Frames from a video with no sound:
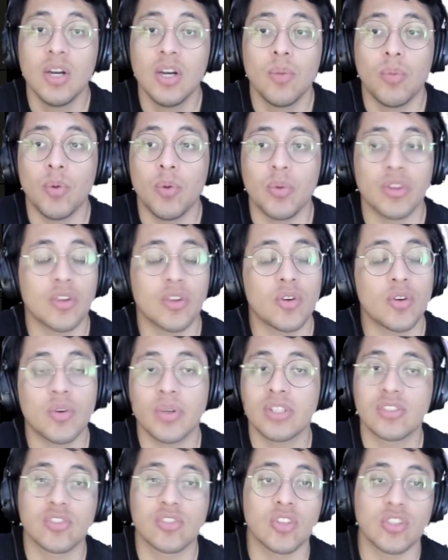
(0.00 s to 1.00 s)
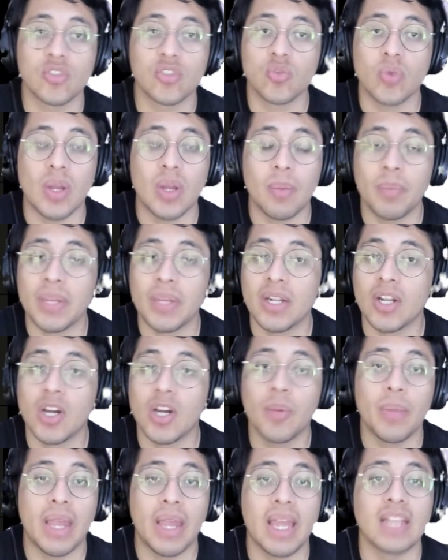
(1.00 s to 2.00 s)
but with her it starts ramping
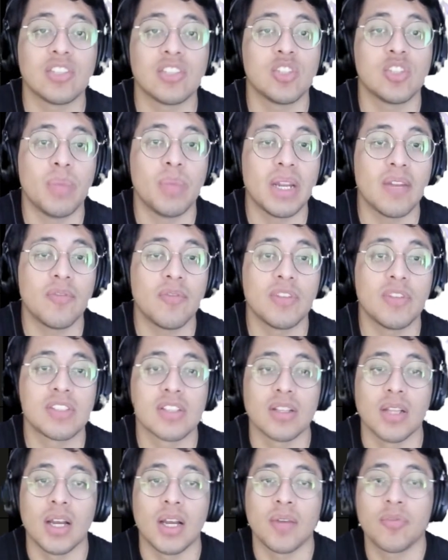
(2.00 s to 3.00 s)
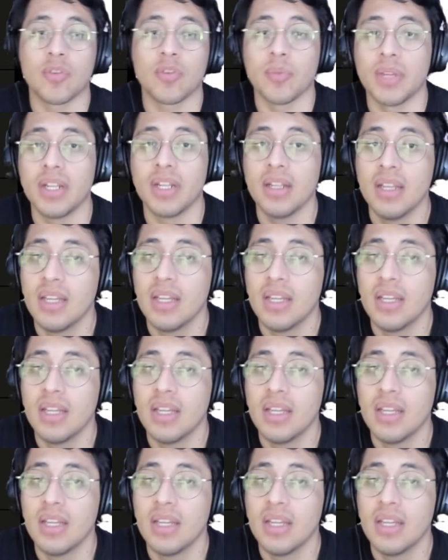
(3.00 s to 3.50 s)
up and she benefits a lot from it.